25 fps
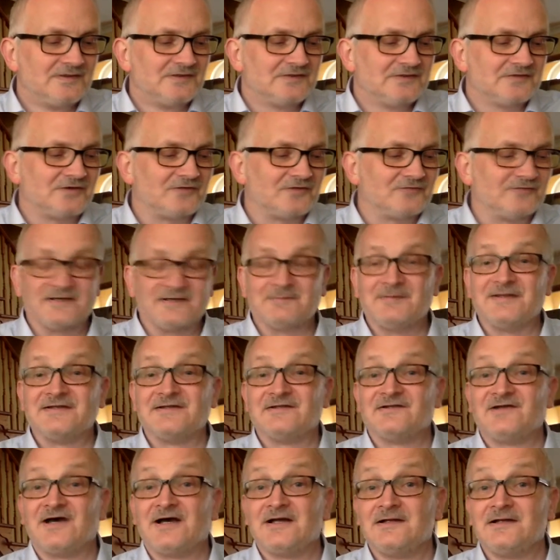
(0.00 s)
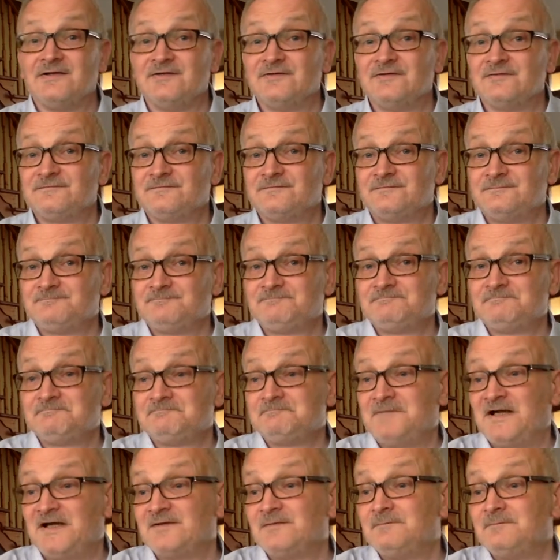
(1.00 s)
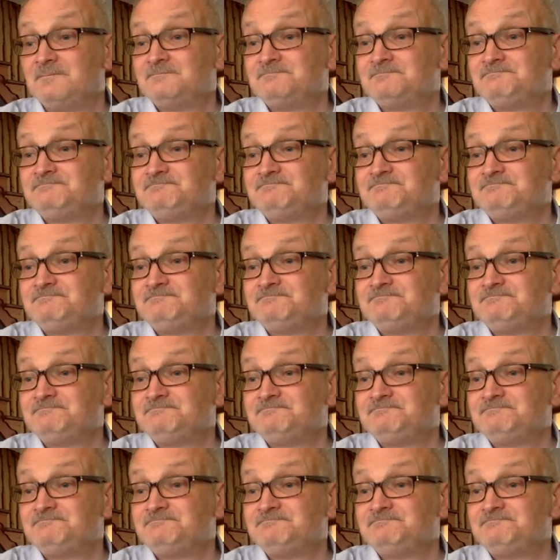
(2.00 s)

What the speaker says: recommend it highly enough. Magnum.